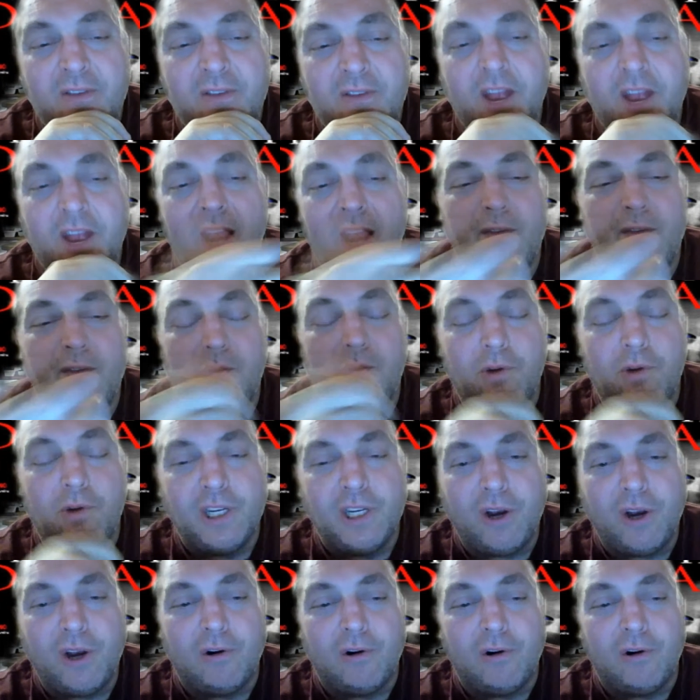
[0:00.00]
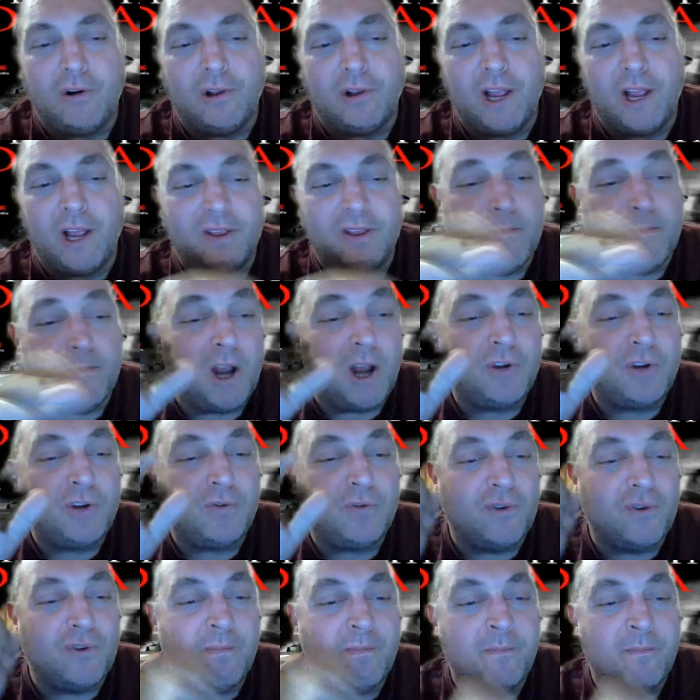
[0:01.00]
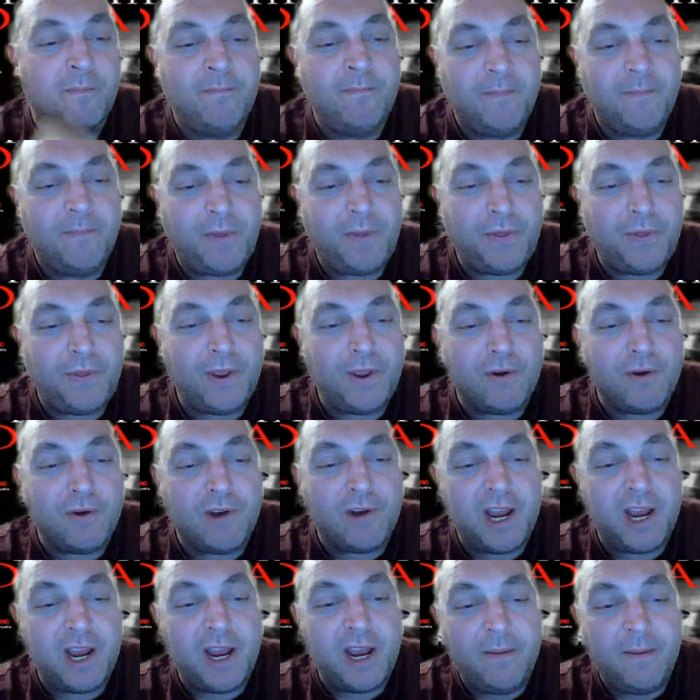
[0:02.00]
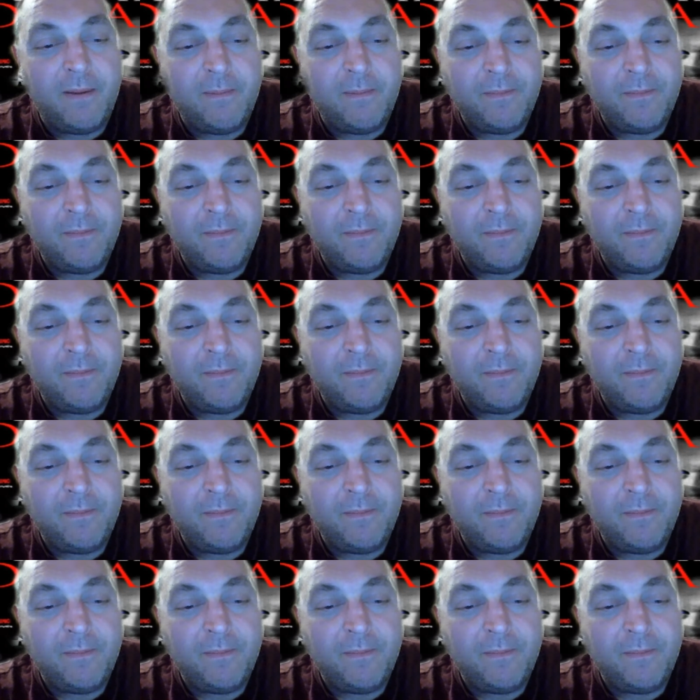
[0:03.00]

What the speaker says: I've always heard, like the mushroom theory.